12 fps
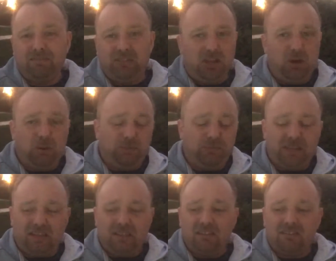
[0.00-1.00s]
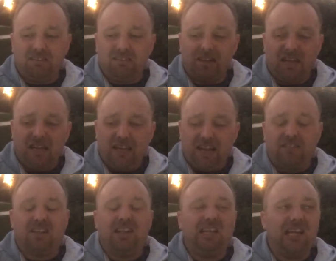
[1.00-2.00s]
No.
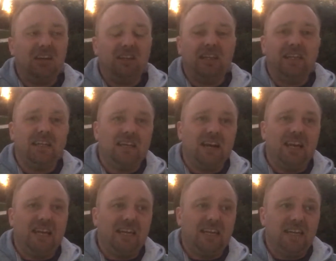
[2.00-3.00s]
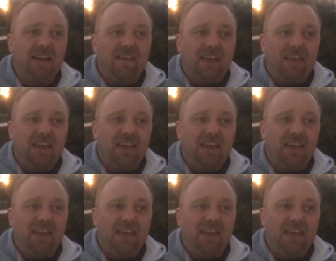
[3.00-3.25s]
It's clearly a